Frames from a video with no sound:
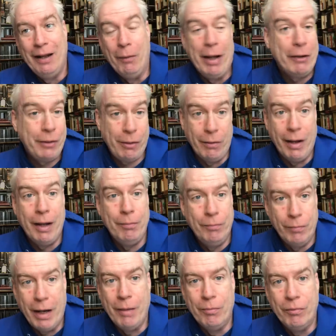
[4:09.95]
well, I don't know.
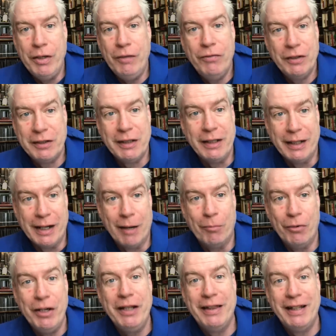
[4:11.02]
I'm I'm revisiting it. I'm
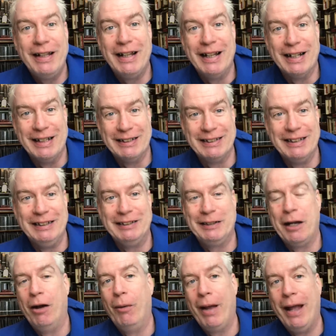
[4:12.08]
rethinking it as things go.